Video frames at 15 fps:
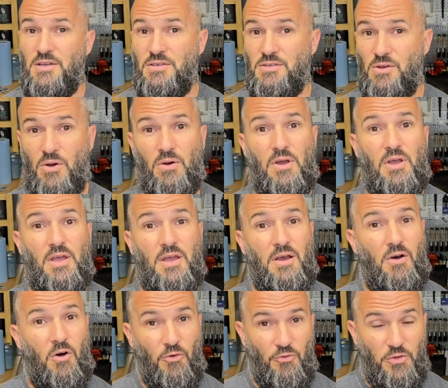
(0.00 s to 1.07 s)
So
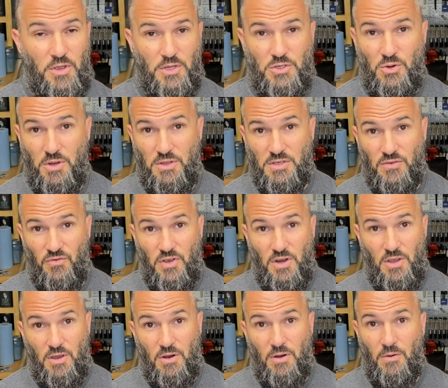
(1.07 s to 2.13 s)
hopefully you enjoyed this
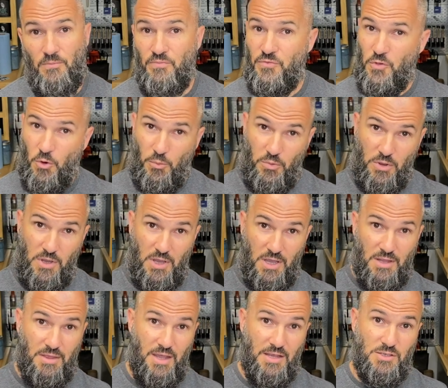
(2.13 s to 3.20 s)
video. Hope you
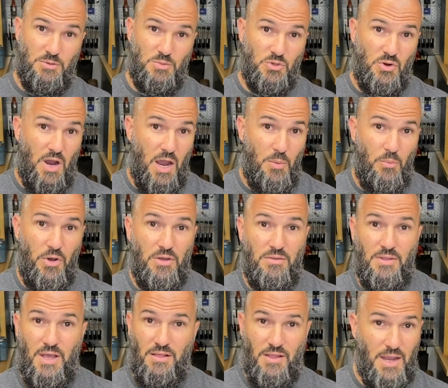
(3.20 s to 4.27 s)
hit that subscribe
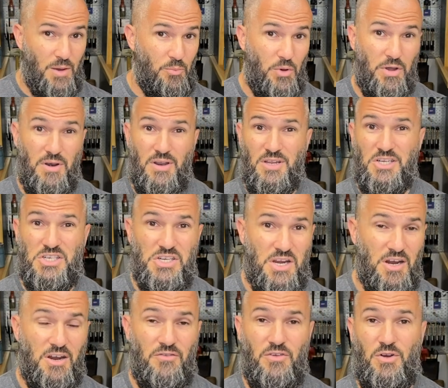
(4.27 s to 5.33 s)
button, that like button, and
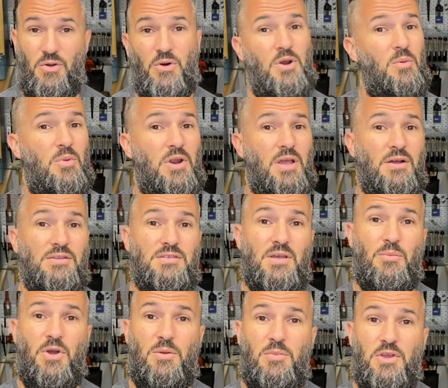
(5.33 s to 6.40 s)
share if you know anybody else
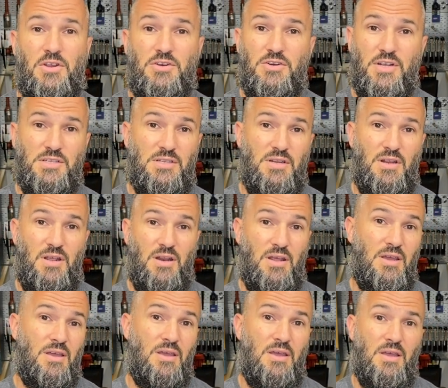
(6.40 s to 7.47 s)
that might be interested in
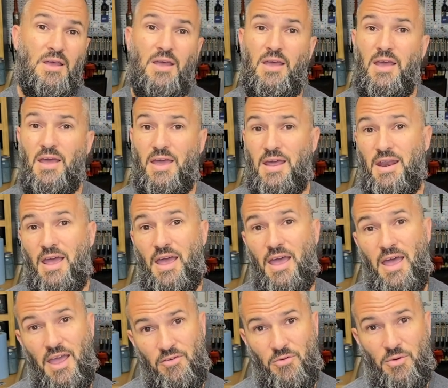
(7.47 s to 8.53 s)
it. And
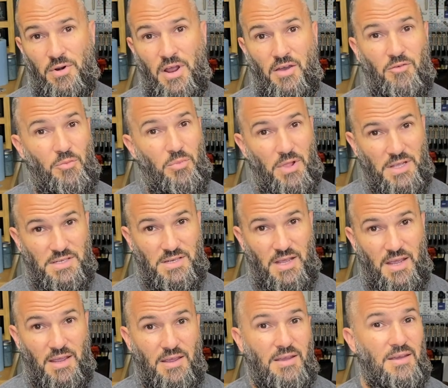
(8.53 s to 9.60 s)
everyone have a blessed
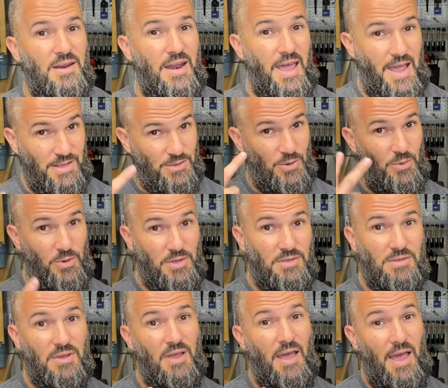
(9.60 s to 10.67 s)
day, and as
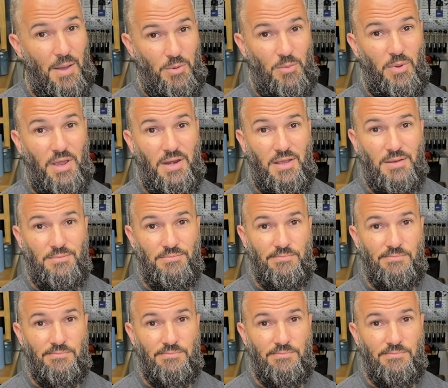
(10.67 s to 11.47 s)
always, happy painting.